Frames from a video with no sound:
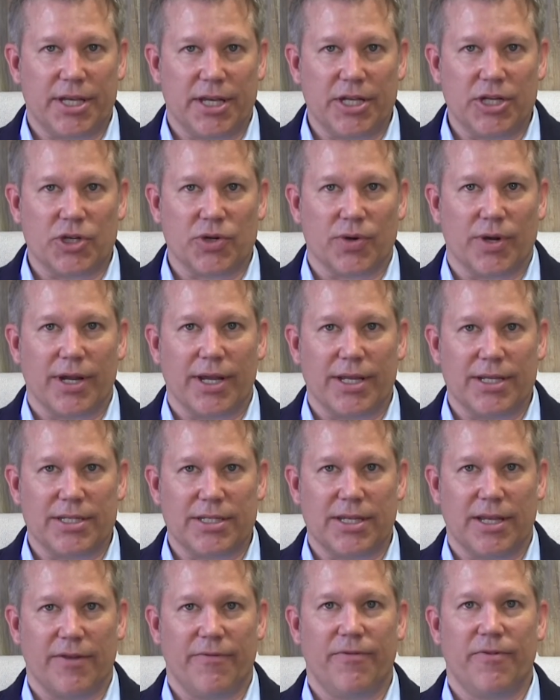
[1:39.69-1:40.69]

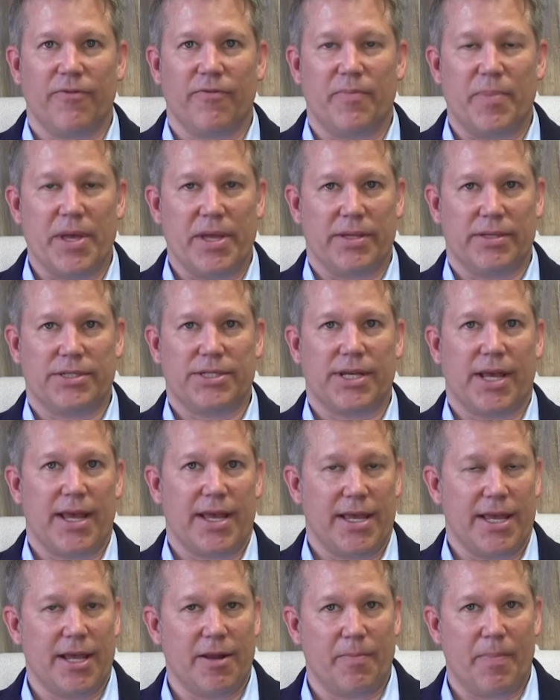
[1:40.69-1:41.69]
injuries if you've been,
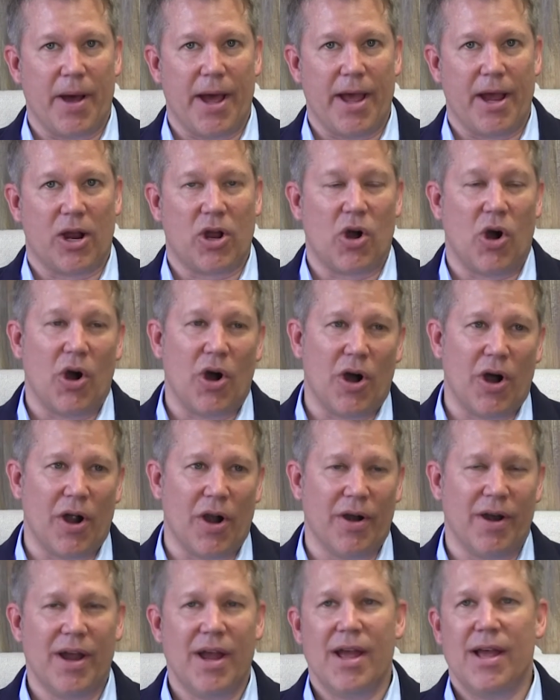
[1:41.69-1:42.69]
say, hit by a
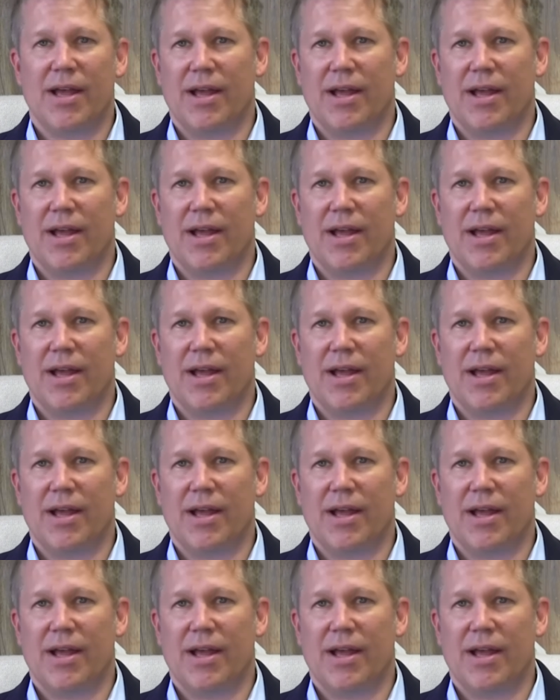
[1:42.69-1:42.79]
car